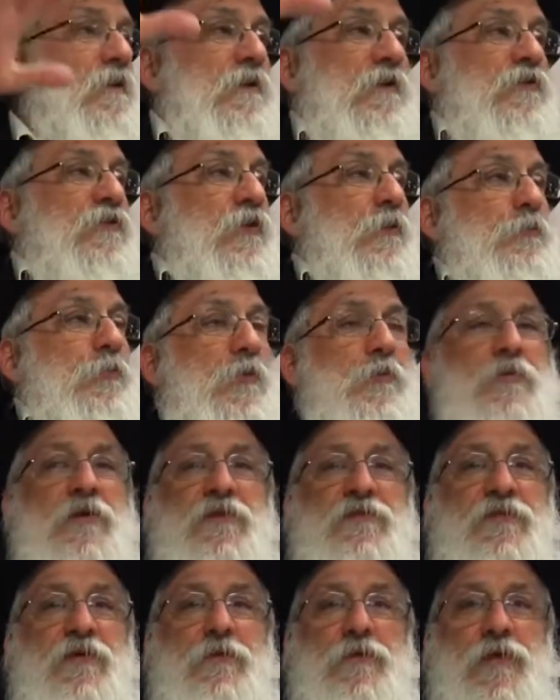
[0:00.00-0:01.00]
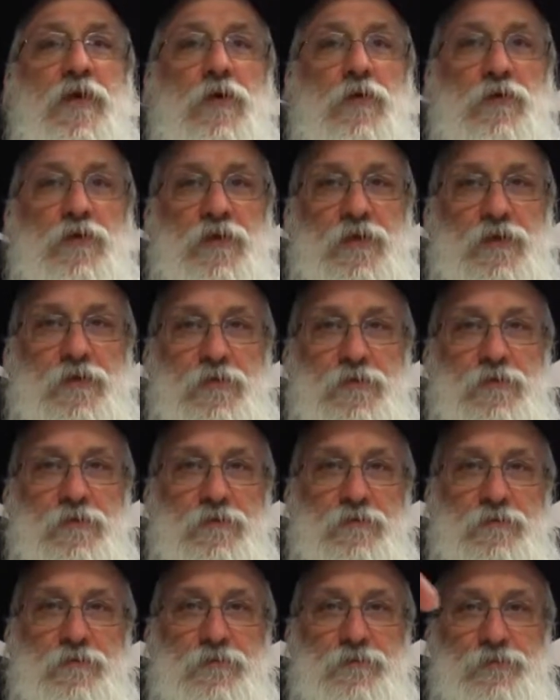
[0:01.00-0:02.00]
Some people are very holy,
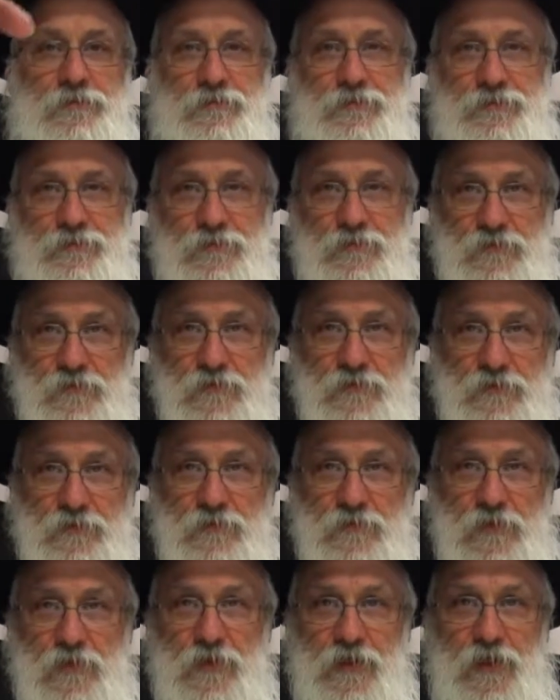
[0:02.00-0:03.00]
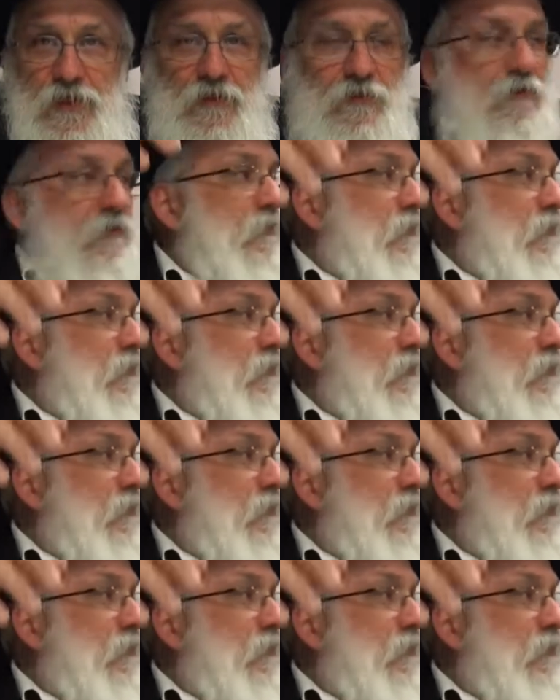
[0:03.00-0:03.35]
okay,